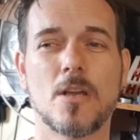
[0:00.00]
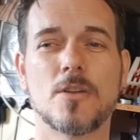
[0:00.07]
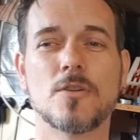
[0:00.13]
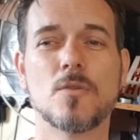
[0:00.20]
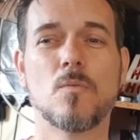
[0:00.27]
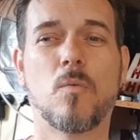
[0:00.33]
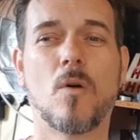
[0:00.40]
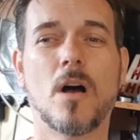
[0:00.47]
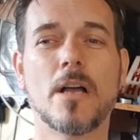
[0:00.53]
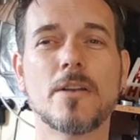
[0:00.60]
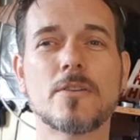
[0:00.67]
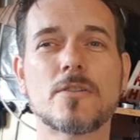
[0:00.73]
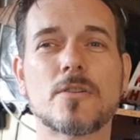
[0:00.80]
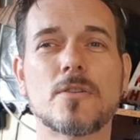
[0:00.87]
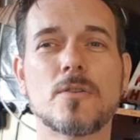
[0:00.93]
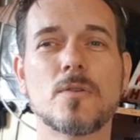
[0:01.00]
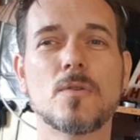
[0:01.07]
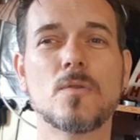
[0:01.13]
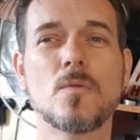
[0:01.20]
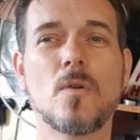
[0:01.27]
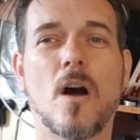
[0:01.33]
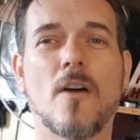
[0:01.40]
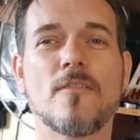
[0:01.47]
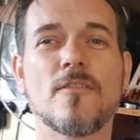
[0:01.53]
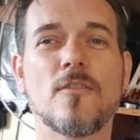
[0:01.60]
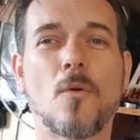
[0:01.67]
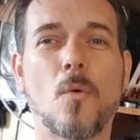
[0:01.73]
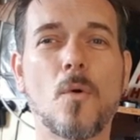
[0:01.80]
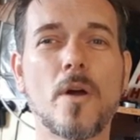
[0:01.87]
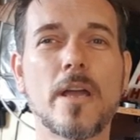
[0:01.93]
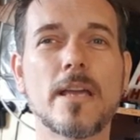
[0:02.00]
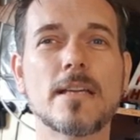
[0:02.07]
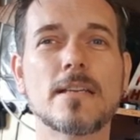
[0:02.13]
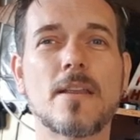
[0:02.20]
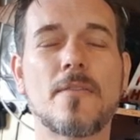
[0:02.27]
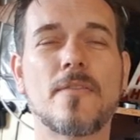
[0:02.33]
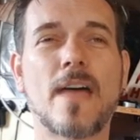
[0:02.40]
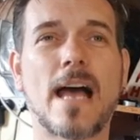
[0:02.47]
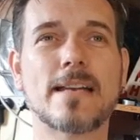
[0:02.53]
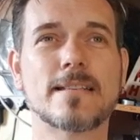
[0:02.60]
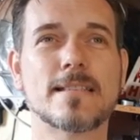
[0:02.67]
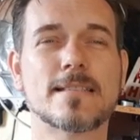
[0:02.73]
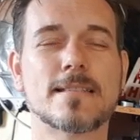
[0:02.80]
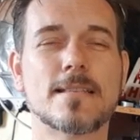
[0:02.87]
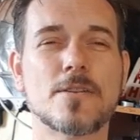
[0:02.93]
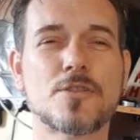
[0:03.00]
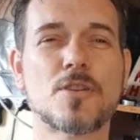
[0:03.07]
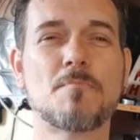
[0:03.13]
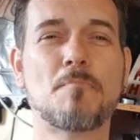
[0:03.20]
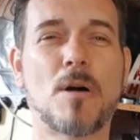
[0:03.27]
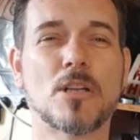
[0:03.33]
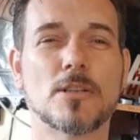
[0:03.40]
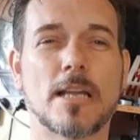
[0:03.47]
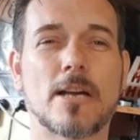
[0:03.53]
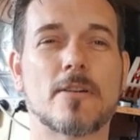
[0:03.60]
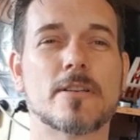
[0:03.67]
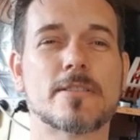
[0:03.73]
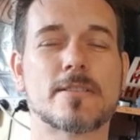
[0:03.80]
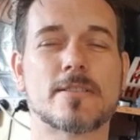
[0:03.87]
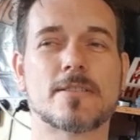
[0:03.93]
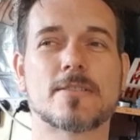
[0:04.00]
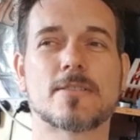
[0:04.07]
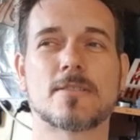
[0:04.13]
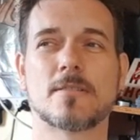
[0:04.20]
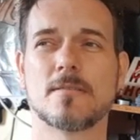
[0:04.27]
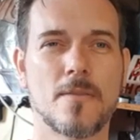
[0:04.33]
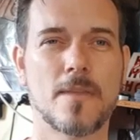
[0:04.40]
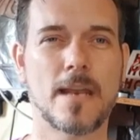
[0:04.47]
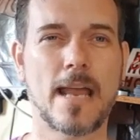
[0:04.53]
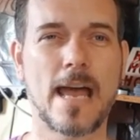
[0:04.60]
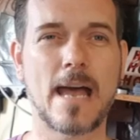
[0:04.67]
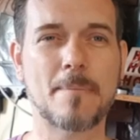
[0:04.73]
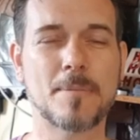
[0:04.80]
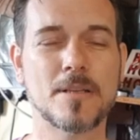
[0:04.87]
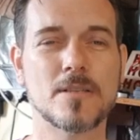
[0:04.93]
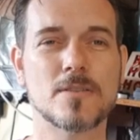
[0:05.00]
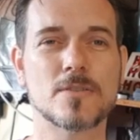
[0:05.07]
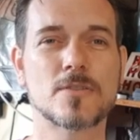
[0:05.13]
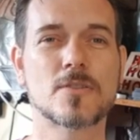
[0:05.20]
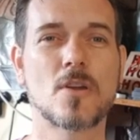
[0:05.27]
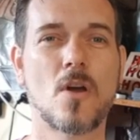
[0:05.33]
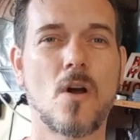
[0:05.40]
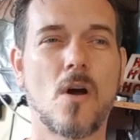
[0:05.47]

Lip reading: You want to avoid that decision paralysis that happens